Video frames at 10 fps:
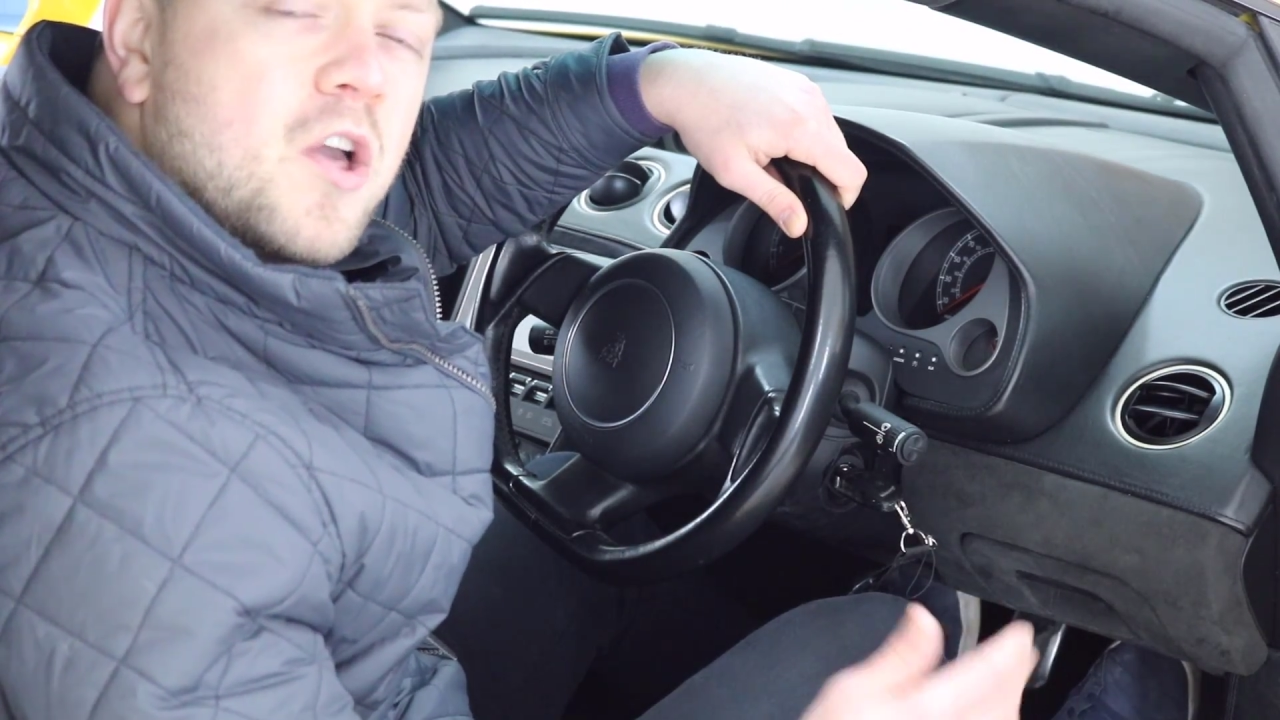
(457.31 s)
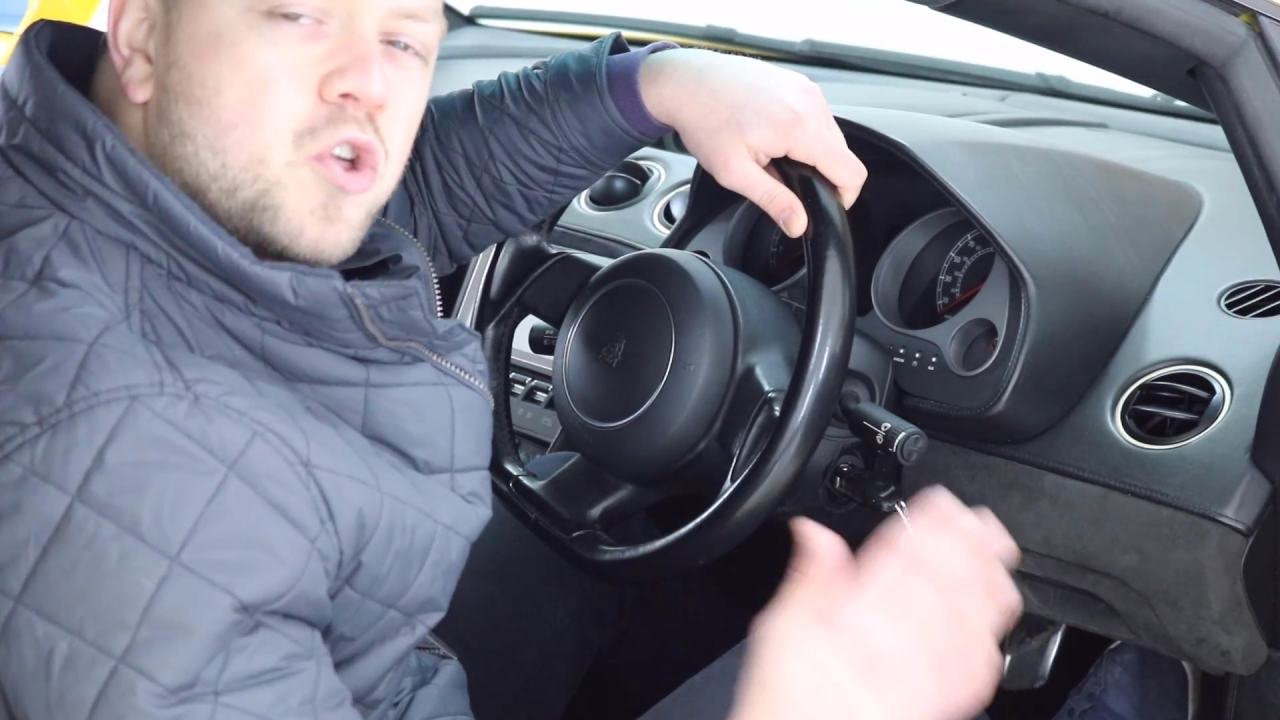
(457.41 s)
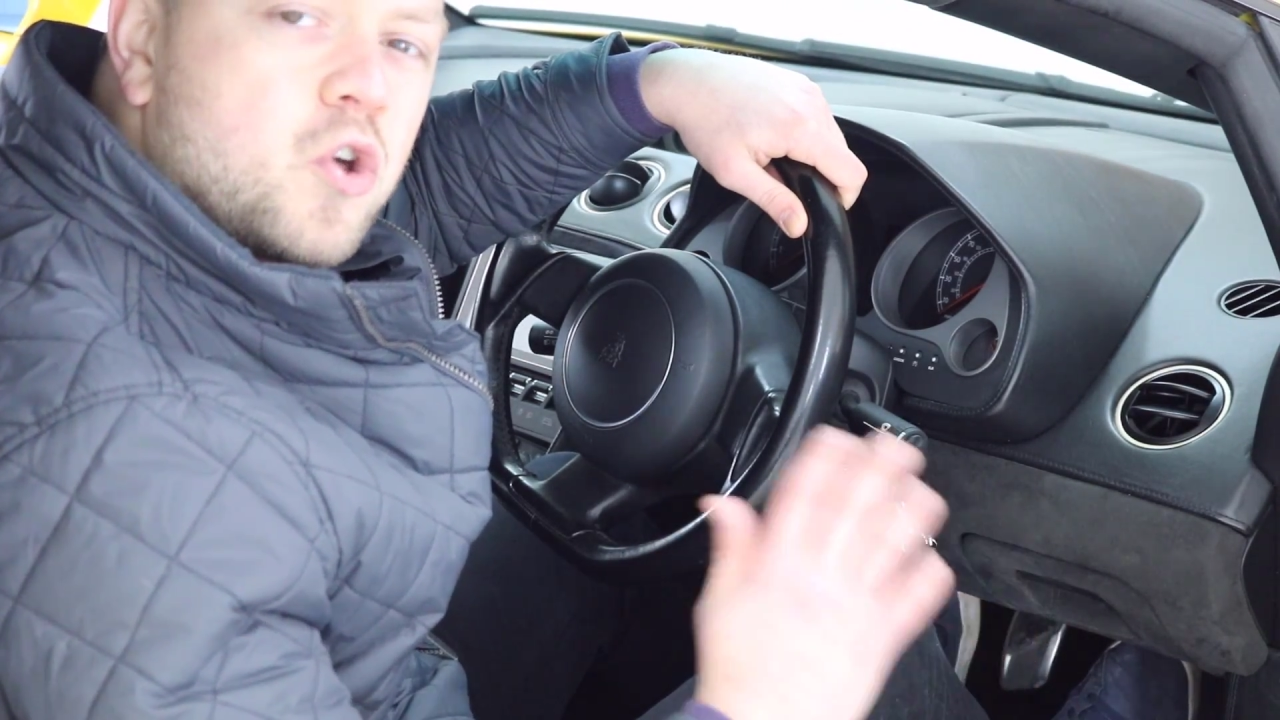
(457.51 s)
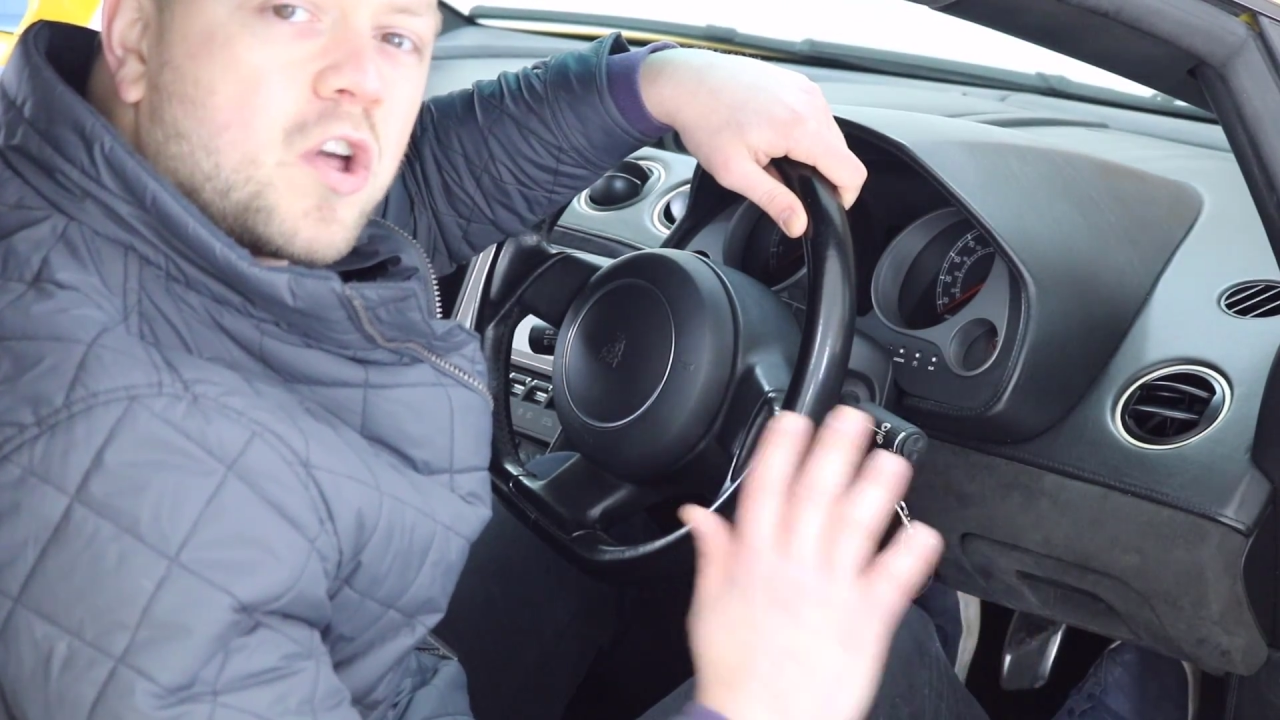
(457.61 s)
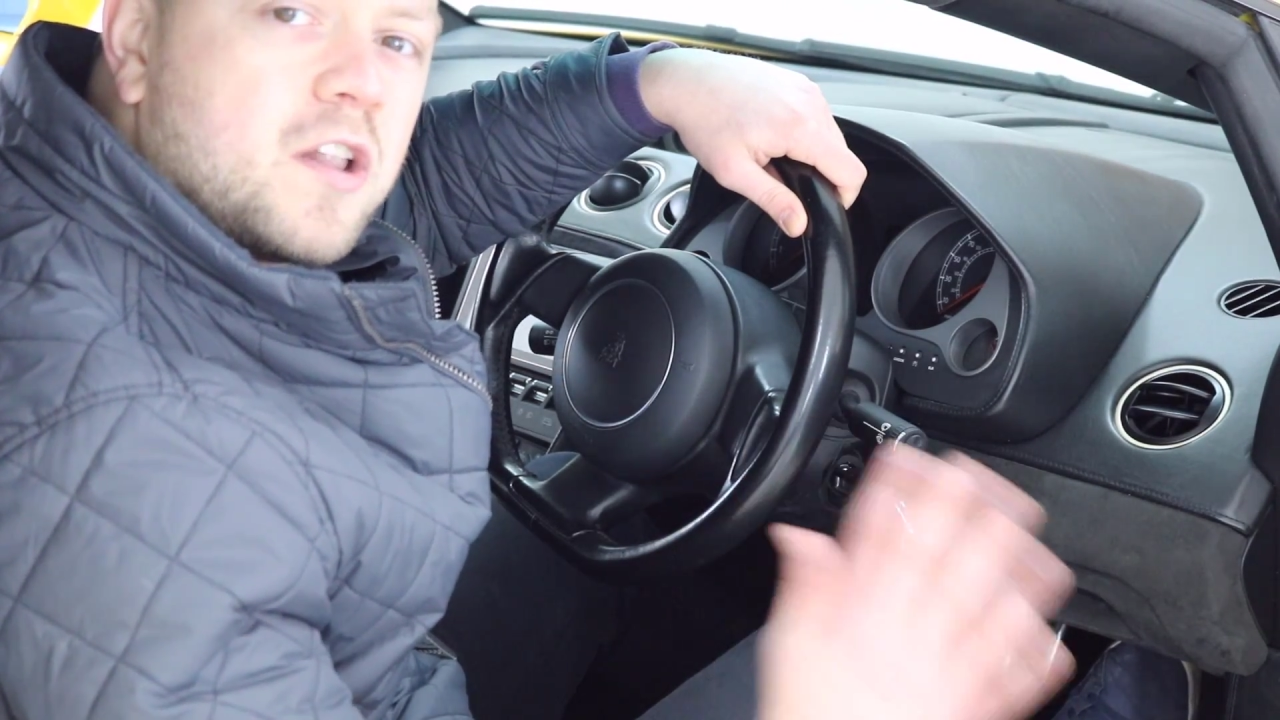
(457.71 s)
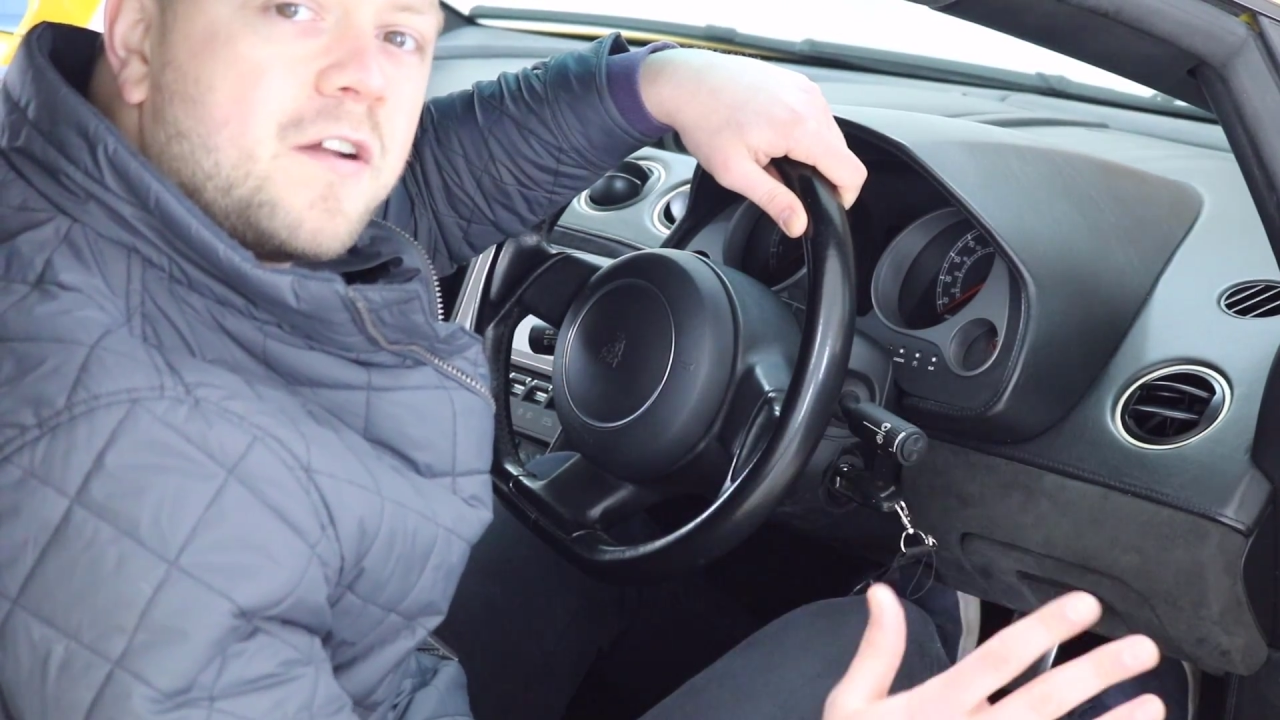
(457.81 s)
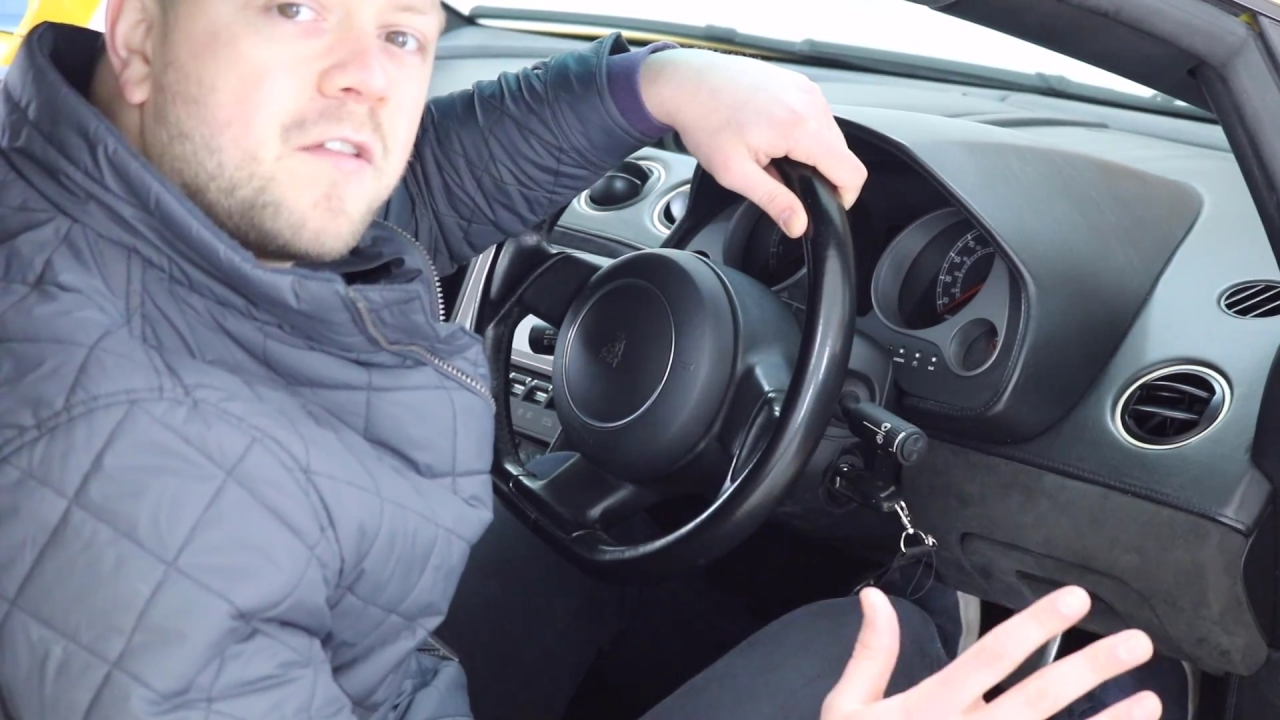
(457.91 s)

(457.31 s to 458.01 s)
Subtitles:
should clear